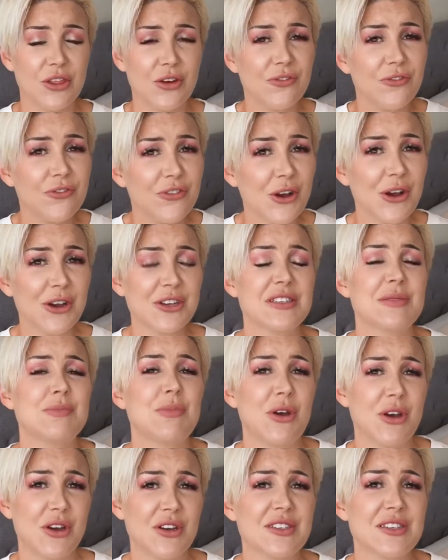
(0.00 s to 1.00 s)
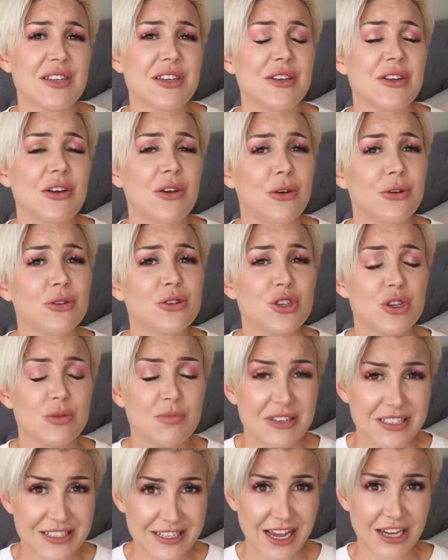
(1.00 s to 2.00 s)
The first person who should
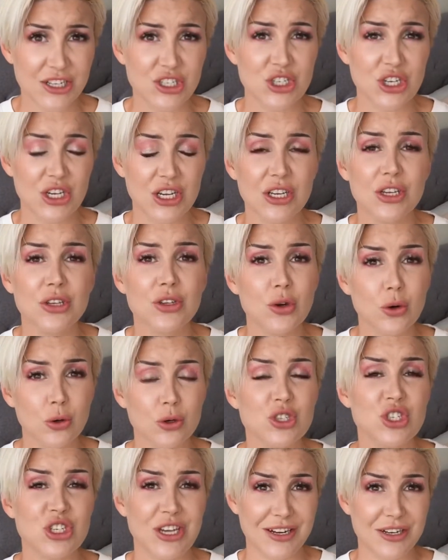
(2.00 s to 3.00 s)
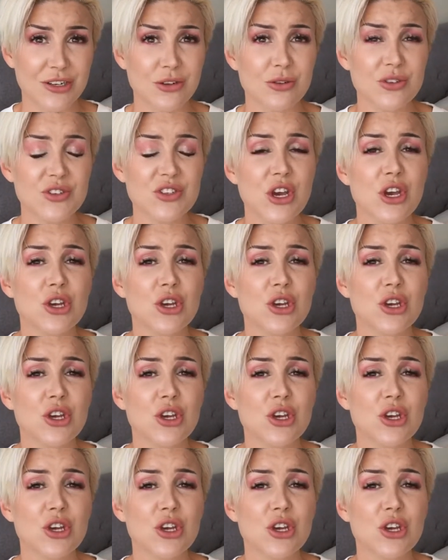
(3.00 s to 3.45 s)
be touching your genitals